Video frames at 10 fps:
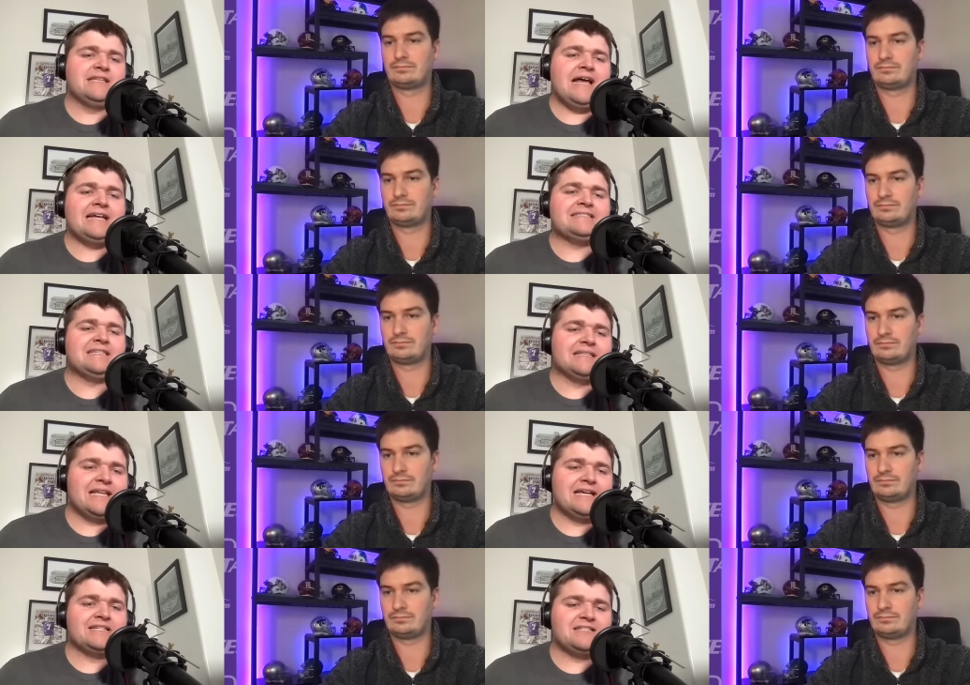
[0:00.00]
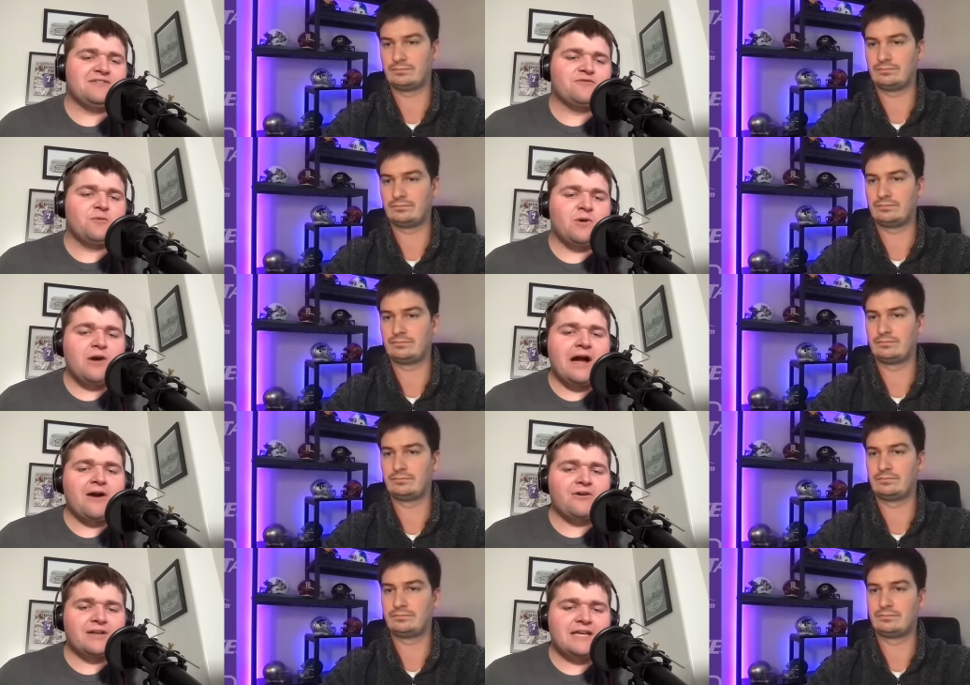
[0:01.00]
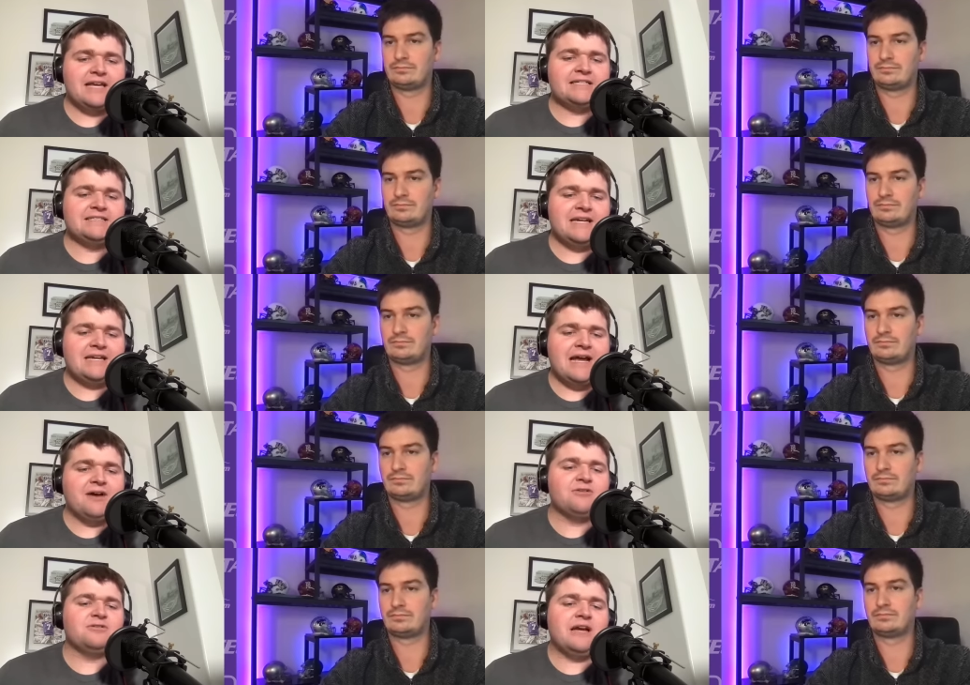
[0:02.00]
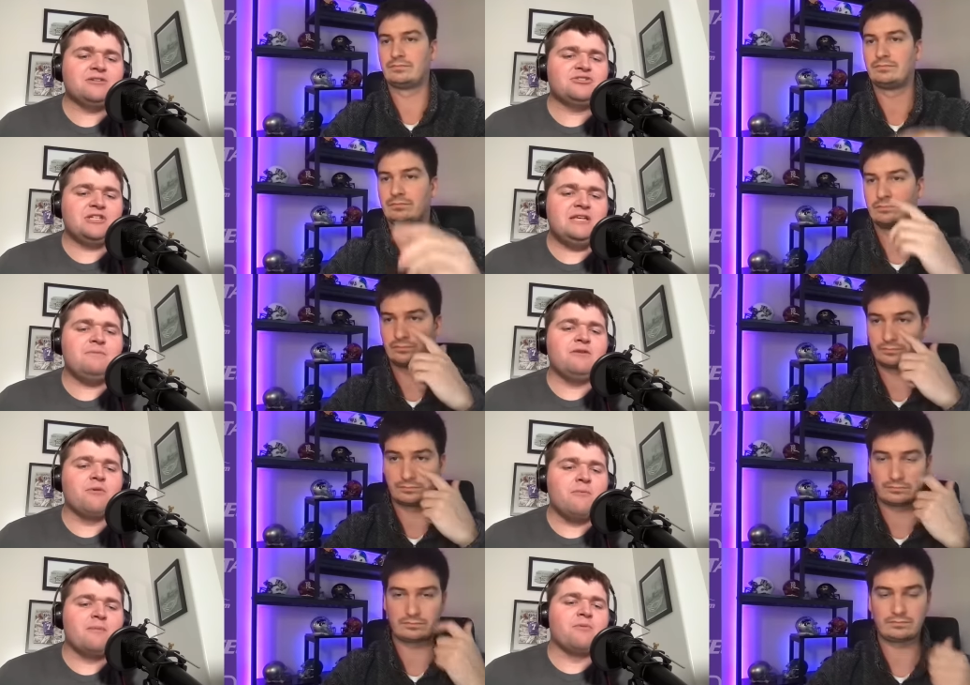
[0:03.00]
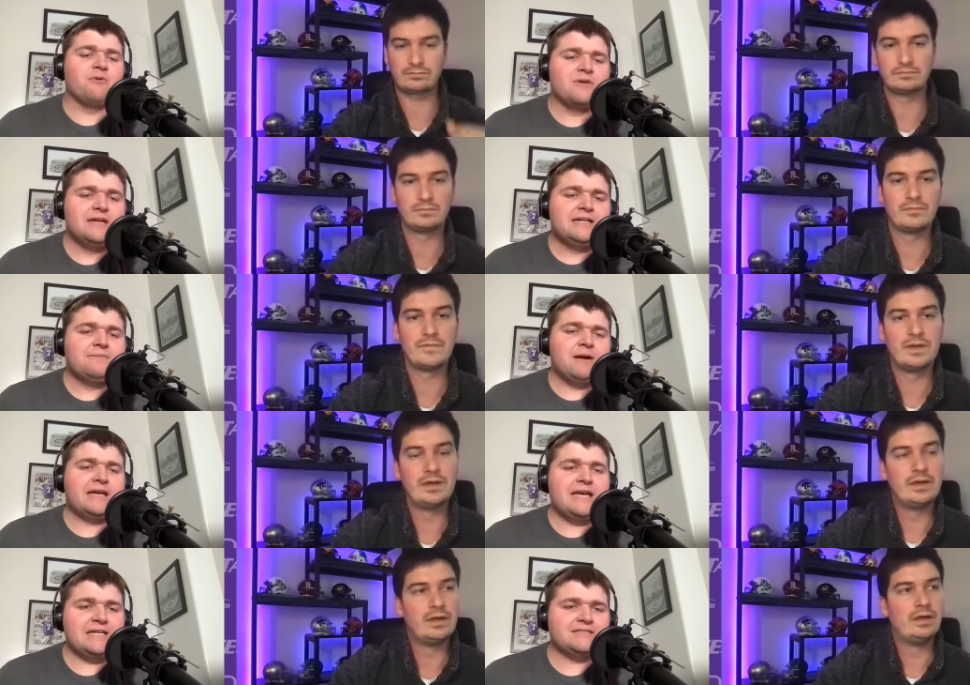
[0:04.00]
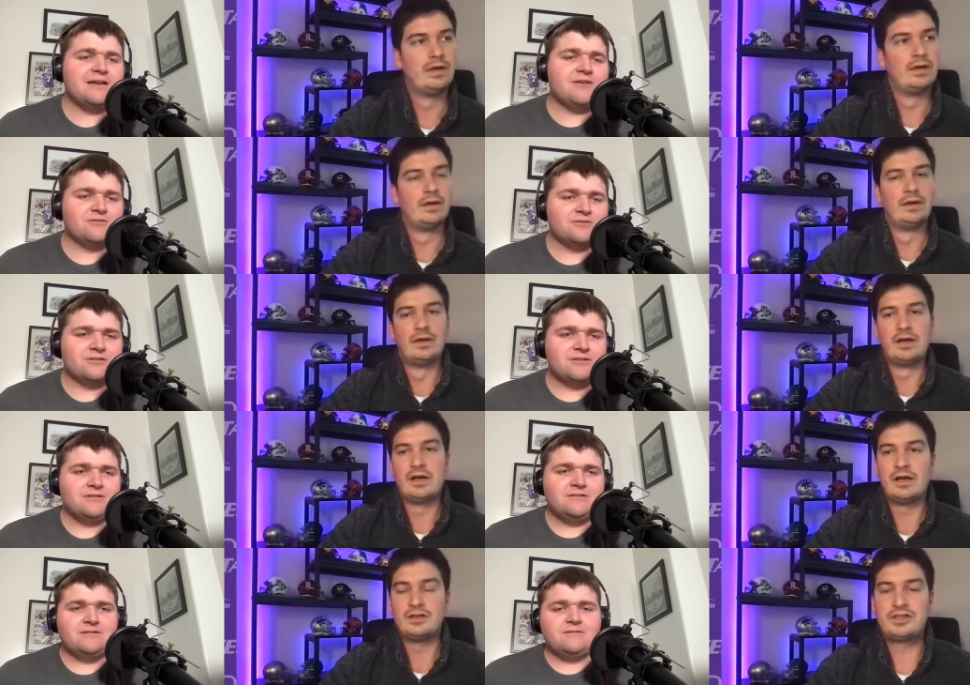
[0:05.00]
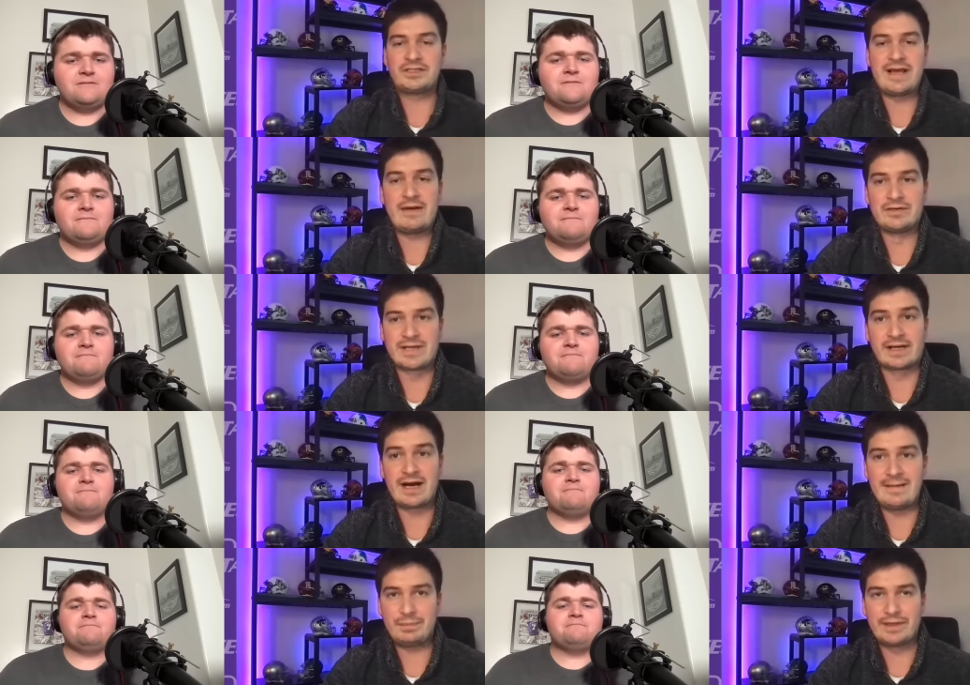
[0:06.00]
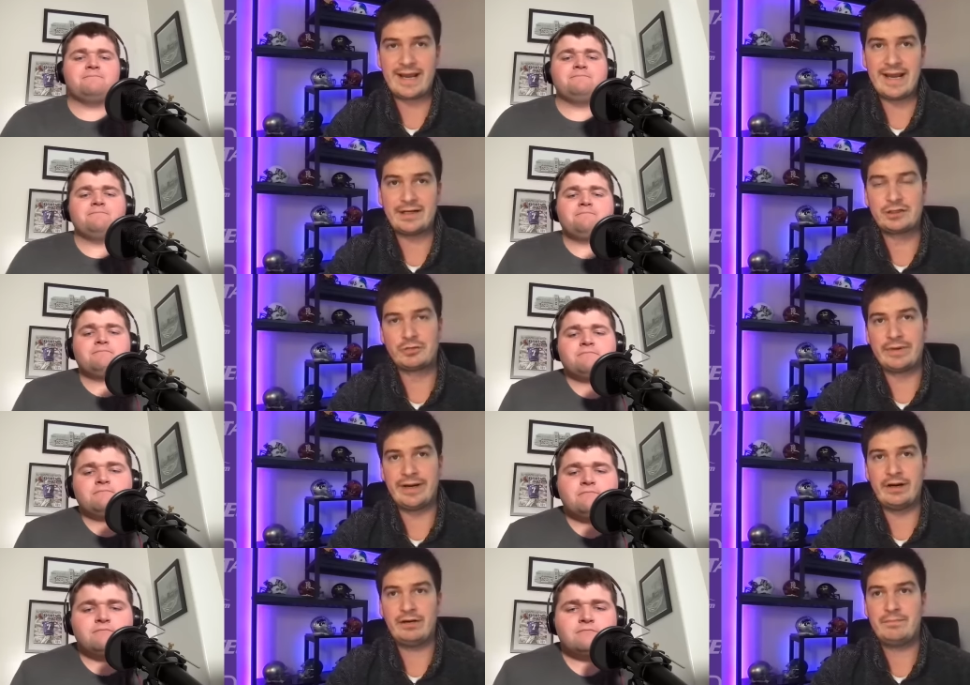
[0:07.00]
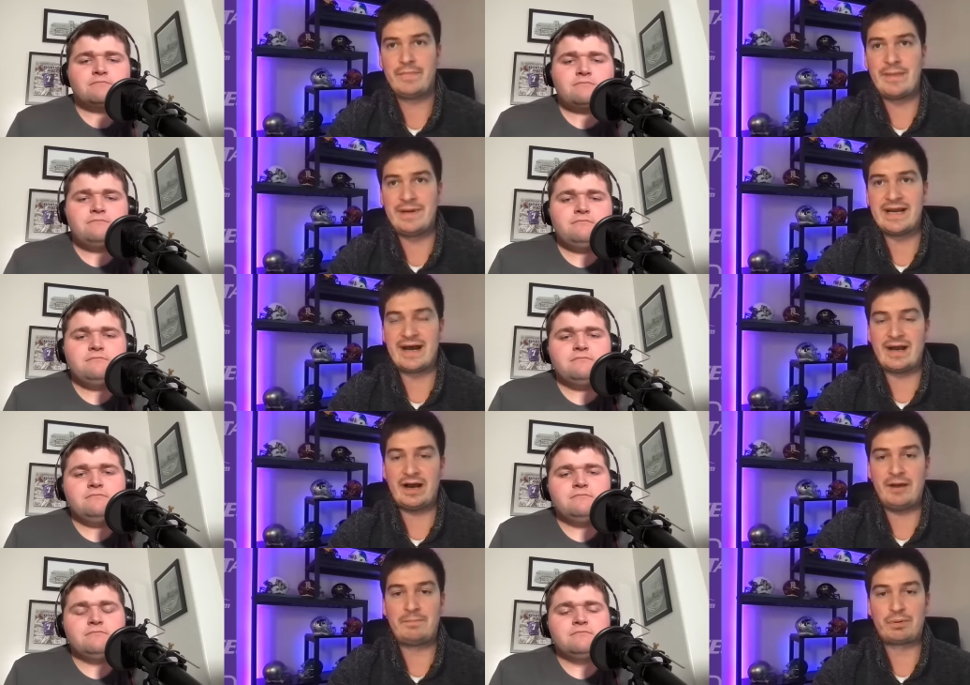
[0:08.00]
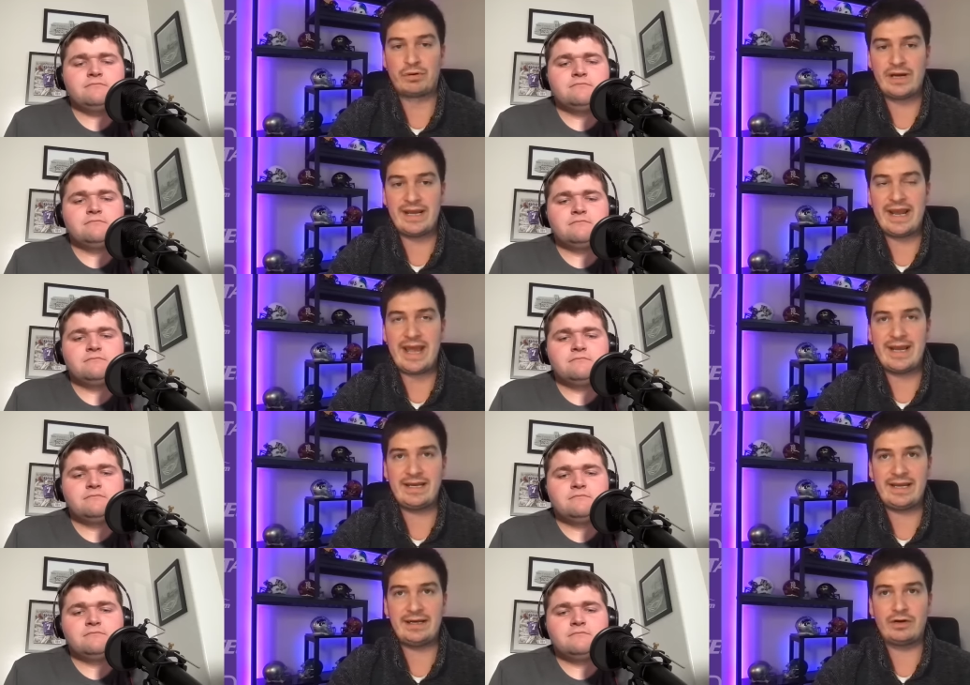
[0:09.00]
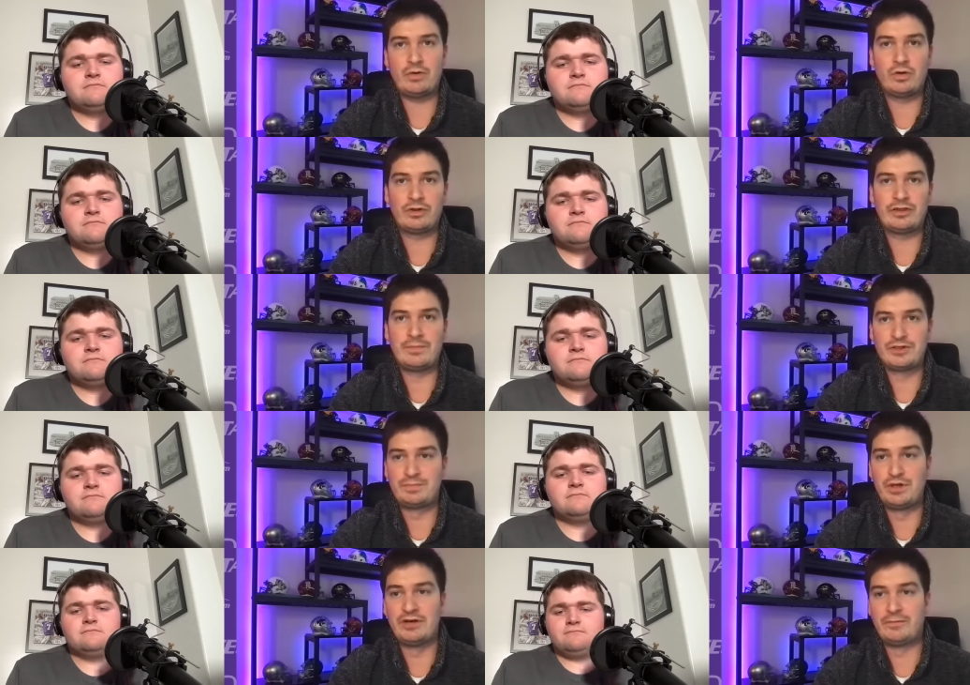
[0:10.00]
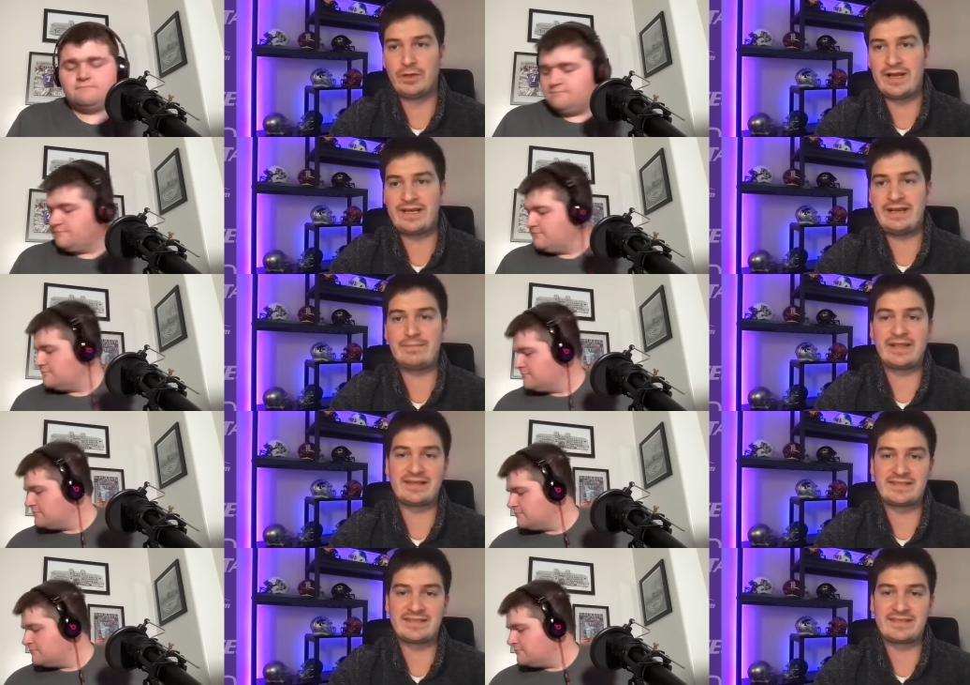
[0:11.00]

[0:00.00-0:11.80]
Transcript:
Speaker 1: lasting legacy for Will Howard and K-State, and how should he be remembered by K-Staters?
Speaker 2: Just that it was a complicated career, maybe not a pretty ending or the most beautiful ending, but at the